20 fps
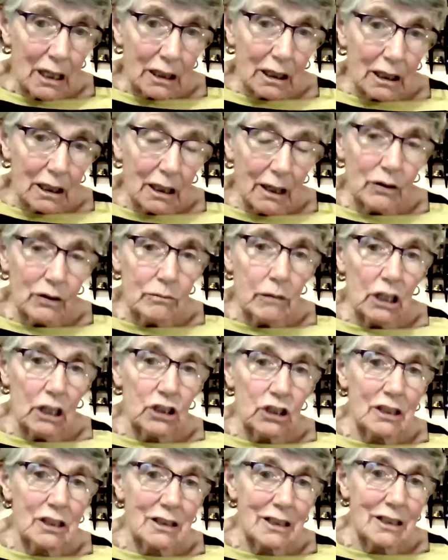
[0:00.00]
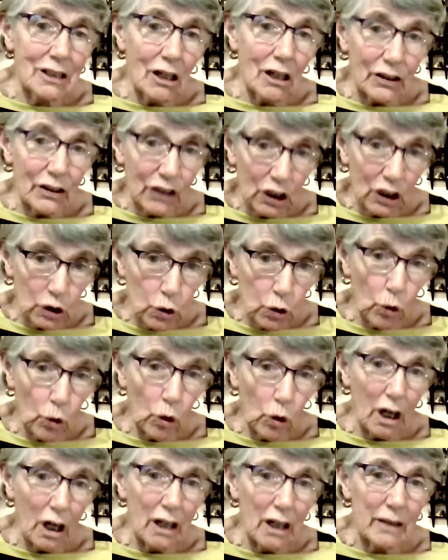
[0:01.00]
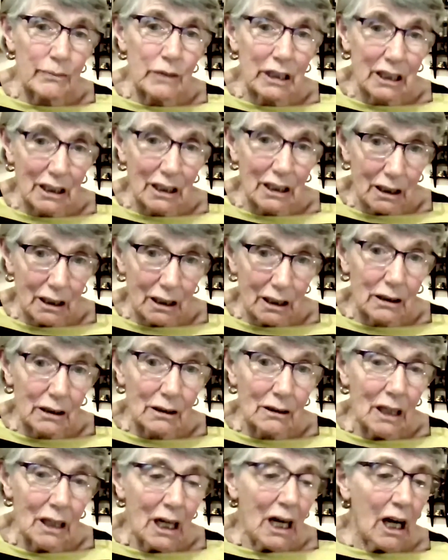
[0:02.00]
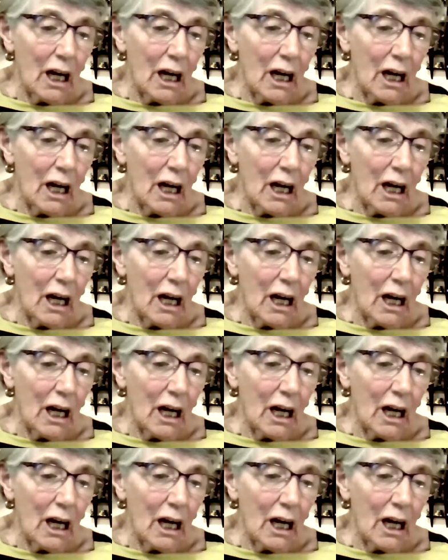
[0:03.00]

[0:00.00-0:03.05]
Kevin mentioned tonight the door opening a little.